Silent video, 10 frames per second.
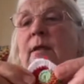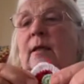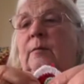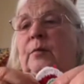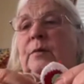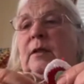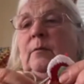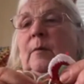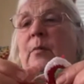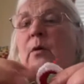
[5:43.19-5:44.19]
I would put it
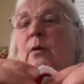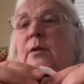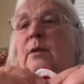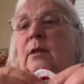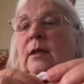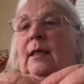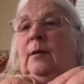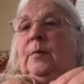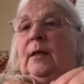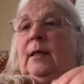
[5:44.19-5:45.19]
in my box and
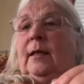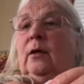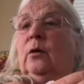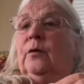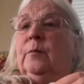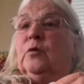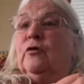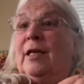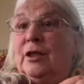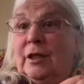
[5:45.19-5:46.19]
keep it, and I call them
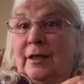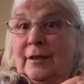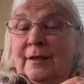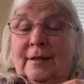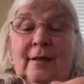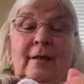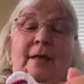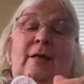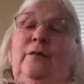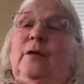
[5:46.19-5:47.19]
treasures.
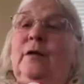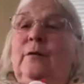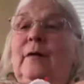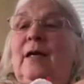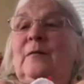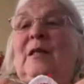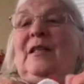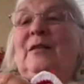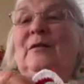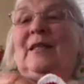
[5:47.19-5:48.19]
If you heard me
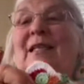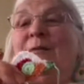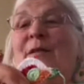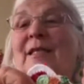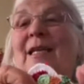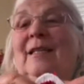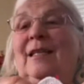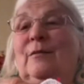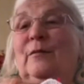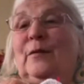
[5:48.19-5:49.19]
do things, we say
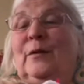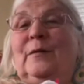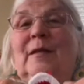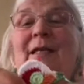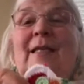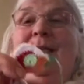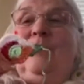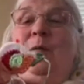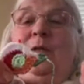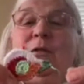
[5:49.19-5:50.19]
things before,
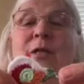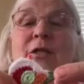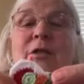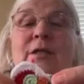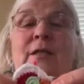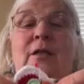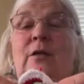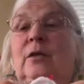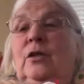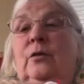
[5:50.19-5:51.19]
keep them as treasures. You
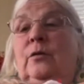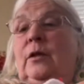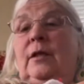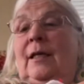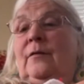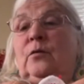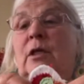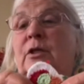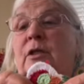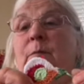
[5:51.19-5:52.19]
could, children can have
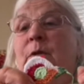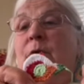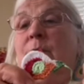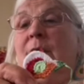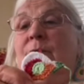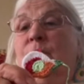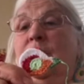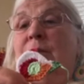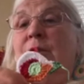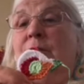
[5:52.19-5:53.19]
treasures, but you can have
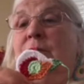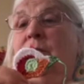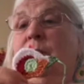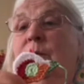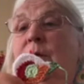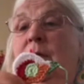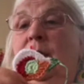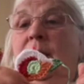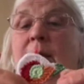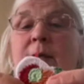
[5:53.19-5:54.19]
treasures too,
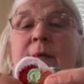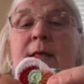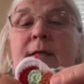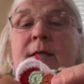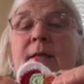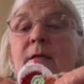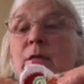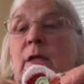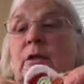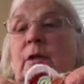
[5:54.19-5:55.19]
and that's a little
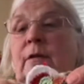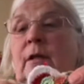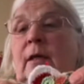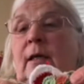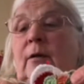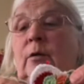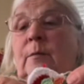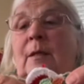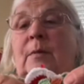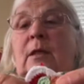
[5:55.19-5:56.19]
treasure that I could
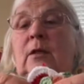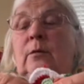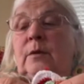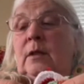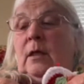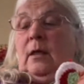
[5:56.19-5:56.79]
maybe use.